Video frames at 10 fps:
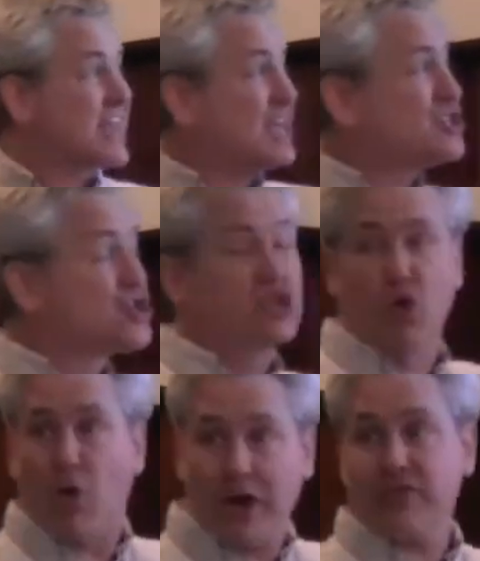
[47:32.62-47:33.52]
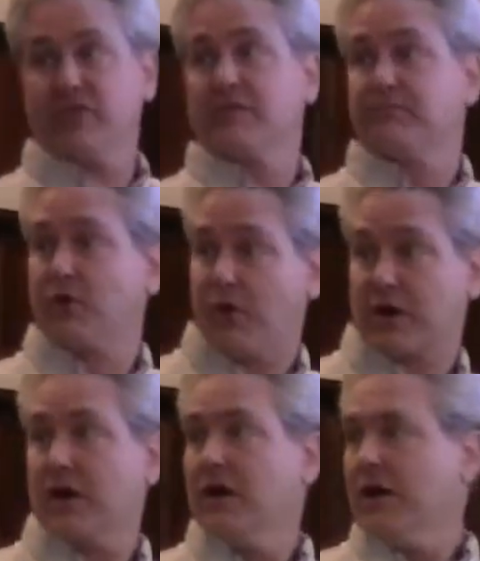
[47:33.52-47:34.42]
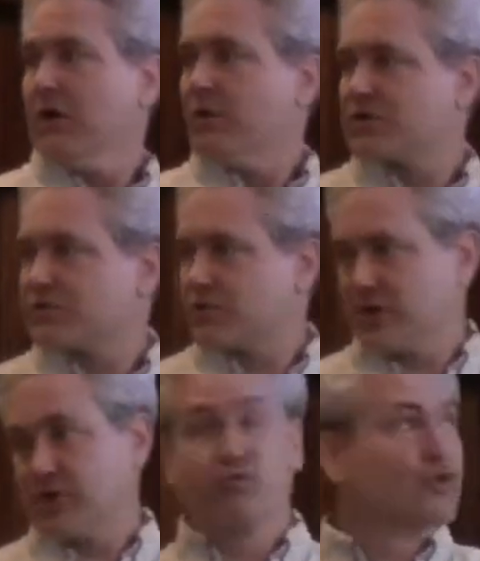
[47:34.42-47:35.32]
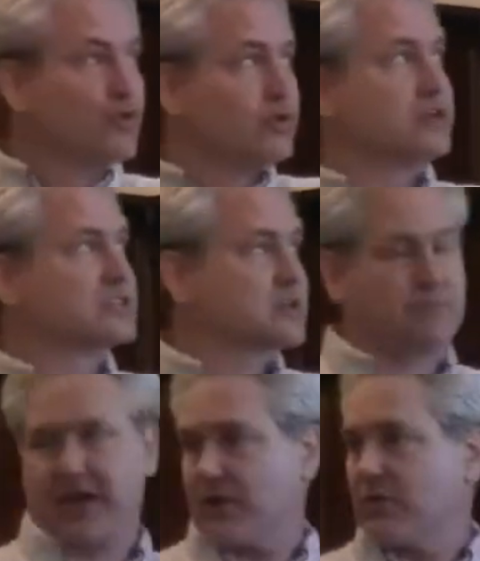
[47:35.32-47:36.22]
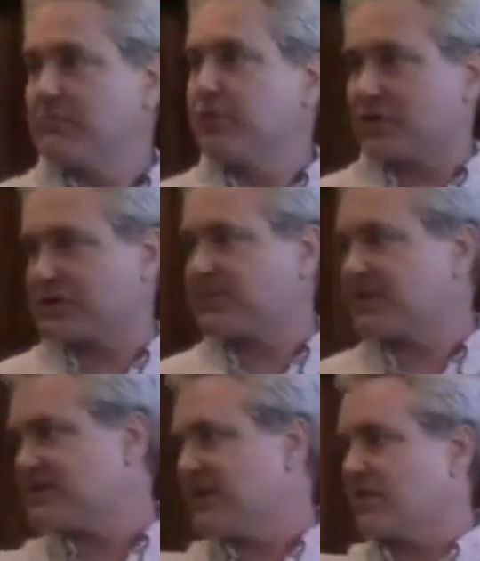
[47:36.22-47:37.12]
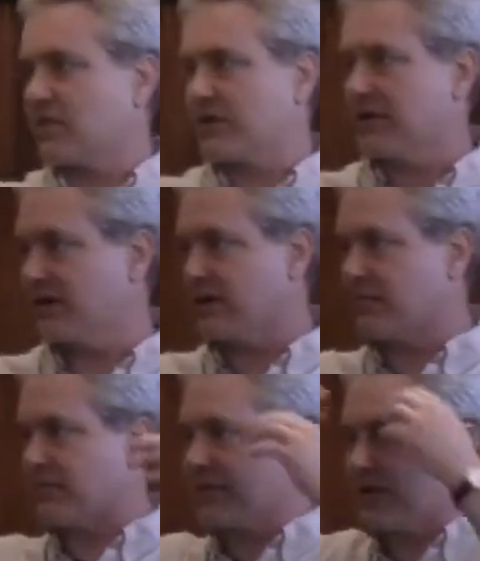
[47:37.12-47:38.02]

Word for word: they enjoined the book, which was really ruinous to Penguin Books because they'd already, you know, you